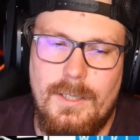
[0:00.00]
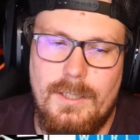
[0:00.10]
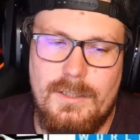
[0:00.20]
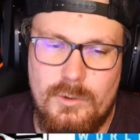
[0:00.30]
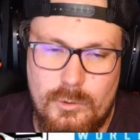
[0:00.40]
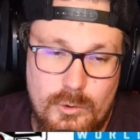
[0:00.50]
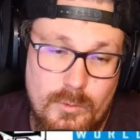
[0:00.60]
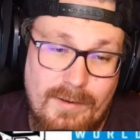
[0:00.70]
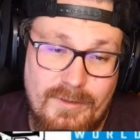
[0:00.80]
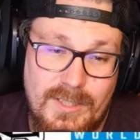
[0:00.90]
You
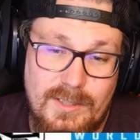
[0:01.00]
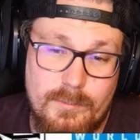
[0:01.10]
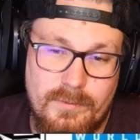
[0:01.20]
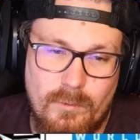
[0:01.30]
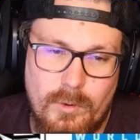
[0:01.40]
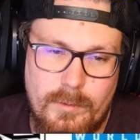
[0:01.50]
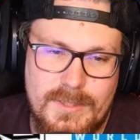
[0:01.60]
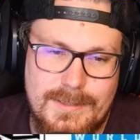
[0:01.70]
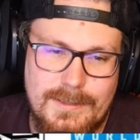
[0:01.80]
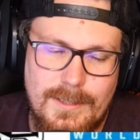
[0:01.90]
do have a gain in
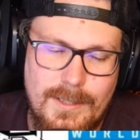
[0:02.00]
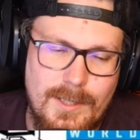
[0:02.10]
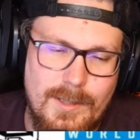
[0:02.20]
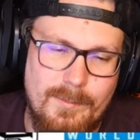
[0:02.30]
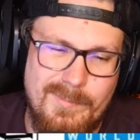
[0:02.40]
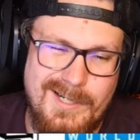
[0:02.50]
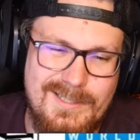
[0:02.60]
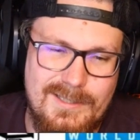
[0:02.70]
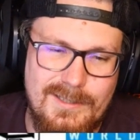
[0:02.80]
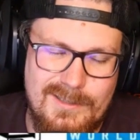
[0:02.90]
performance,
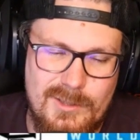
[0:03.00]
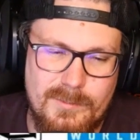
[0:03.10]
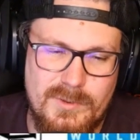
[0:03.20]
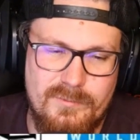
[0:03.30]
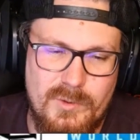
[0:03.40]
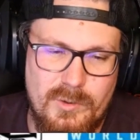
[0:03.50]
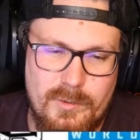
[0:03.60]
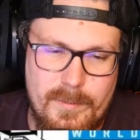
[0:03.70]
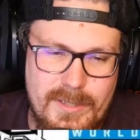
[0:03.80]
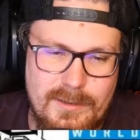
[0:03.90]
but in terms of
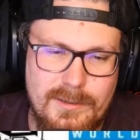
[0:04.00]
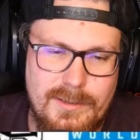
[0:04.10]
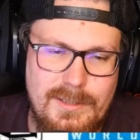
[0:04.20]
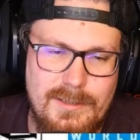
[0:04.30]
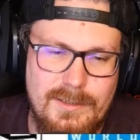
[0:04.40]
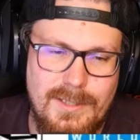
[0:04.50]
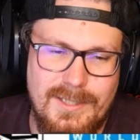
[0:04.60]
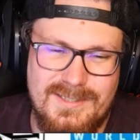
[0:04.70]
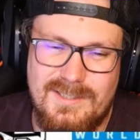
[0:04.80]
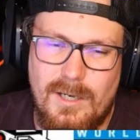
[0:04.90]
durability,
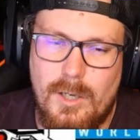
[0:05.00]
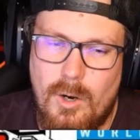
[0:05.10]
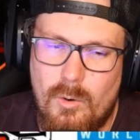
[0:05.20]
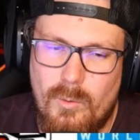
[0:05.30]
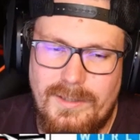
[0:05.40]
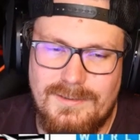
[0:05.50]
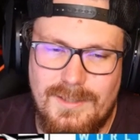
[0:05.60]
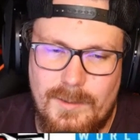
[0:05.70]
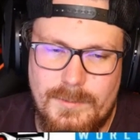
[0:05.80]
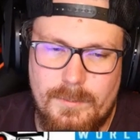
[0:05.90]
it's not always
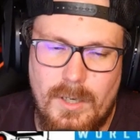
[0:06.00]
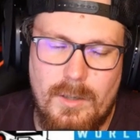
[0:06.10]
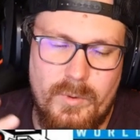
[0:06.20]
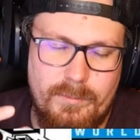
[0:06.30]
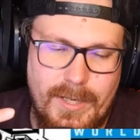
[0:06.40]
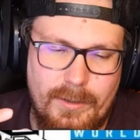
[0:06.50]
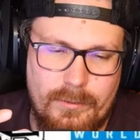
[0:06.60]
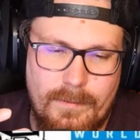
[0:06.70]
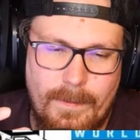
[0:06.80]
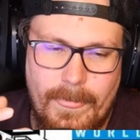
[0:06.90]
up to par with
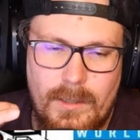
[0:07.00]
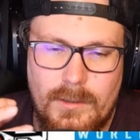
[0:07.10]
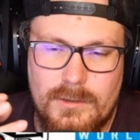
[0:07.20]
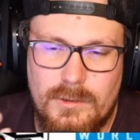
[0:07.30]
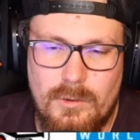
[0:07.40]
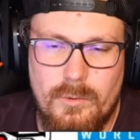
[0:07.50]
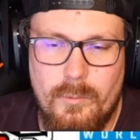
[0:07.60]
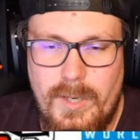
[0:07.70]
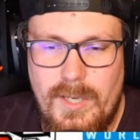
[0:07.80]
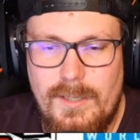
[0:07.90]
metal. So
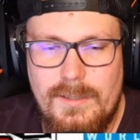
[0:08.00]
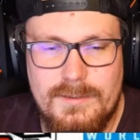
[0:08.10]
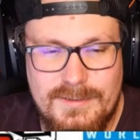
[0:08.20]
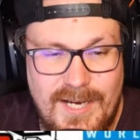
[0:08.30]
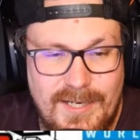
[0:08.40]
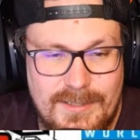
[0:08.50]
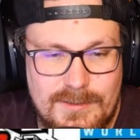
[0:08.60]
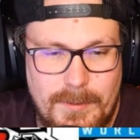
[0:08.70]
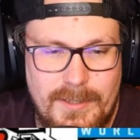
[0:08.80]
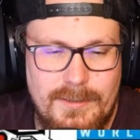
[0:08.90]
the way Zach
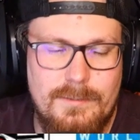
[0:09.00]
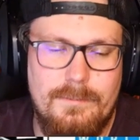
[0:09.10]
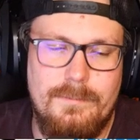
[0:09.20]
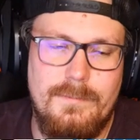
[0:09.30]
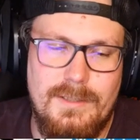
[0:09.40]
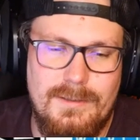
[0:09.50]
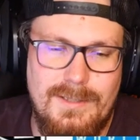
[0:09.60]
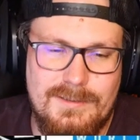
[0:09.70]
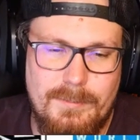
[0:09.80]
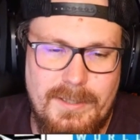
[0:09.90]
explained
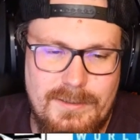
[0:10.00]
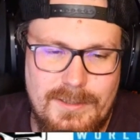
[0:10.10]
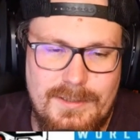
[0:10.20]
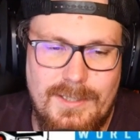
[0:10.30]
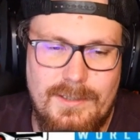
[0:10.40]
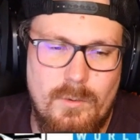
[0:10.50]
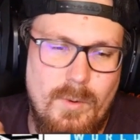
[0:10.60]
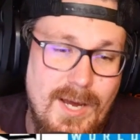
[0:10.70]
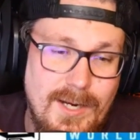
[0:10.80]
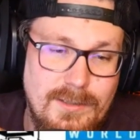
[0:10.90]
it, and the
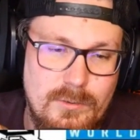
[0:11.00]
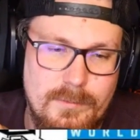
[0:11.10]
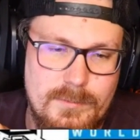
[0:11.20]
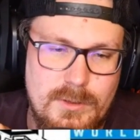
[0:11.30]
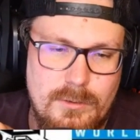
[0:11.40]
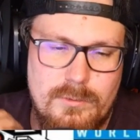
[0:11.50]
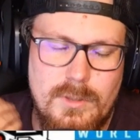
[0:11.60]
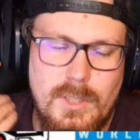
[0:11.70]
way I do them too,